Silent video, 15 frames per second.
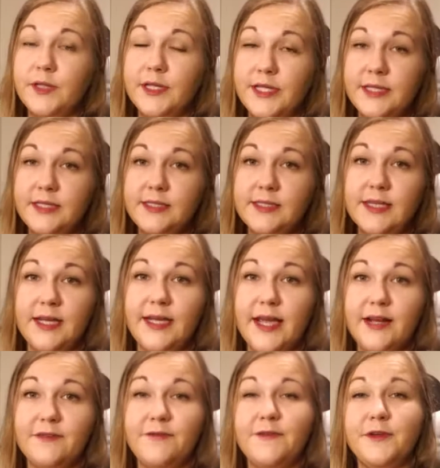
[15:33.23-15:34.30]
please,
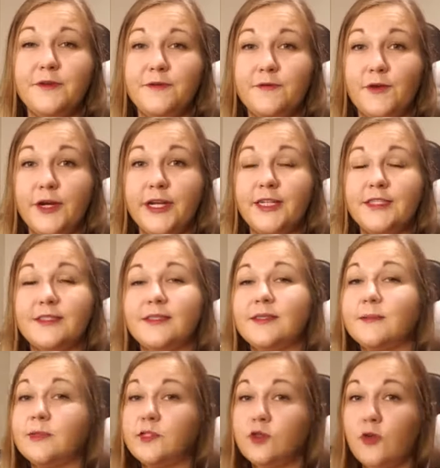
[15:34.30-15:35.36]
again, feel free to
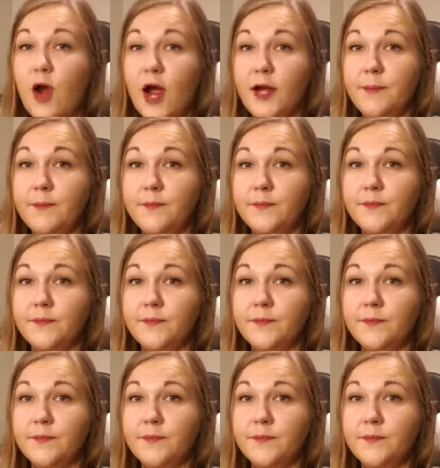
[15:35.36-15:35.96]
subscribe.